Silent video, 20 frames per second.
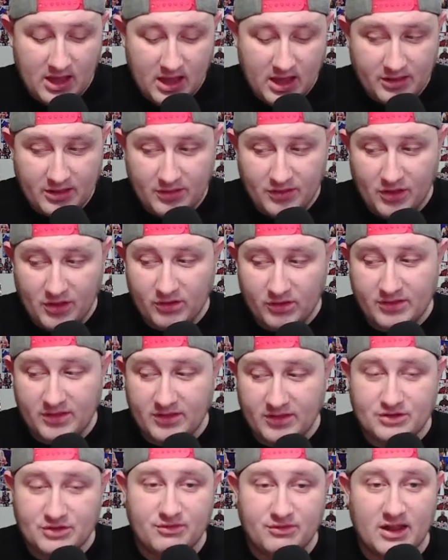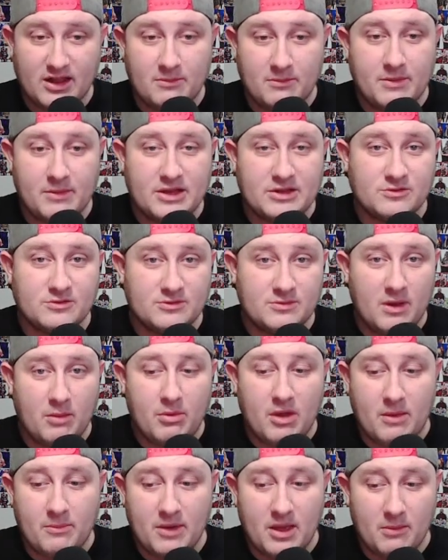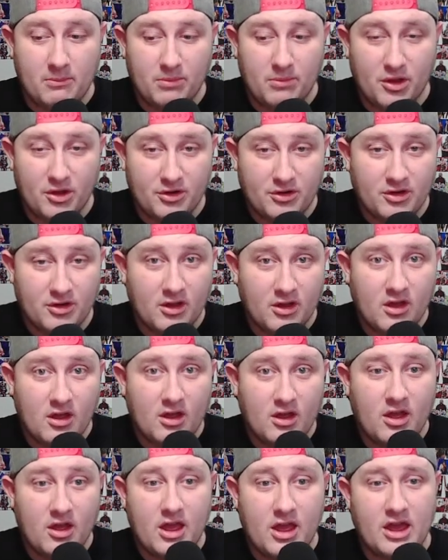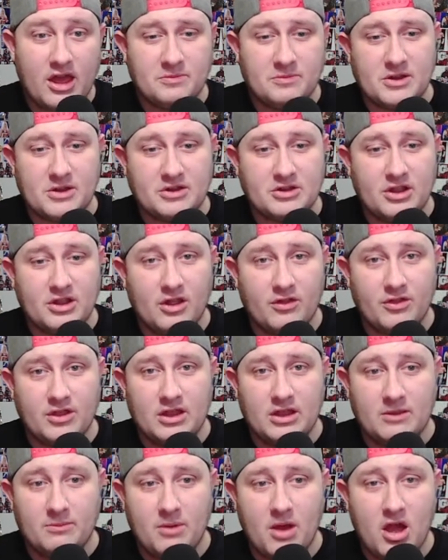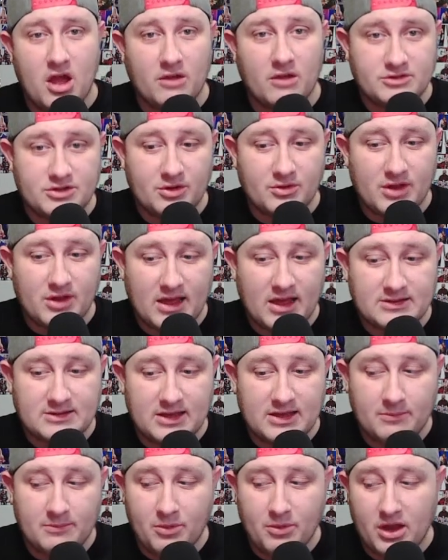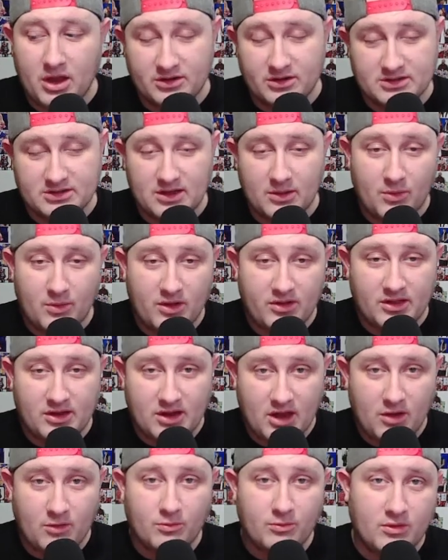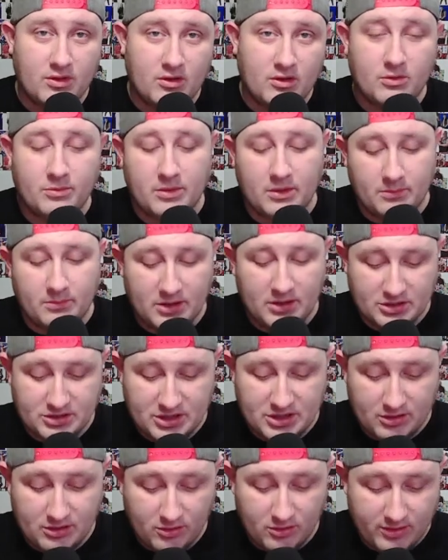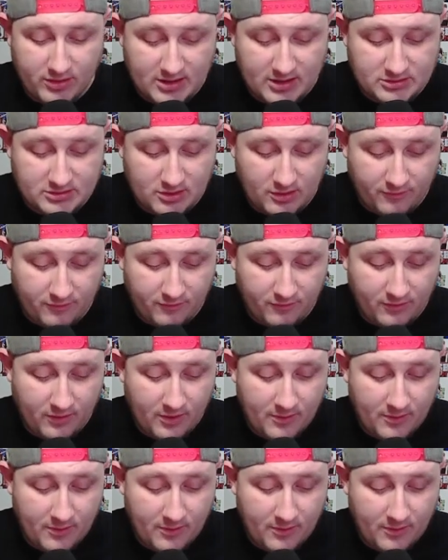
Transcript: I think the only thing that's really missed was maybe a bit of blood, especially on the part of Joe Gacy, but I understand why they don't, with it all being PG and all that stuff.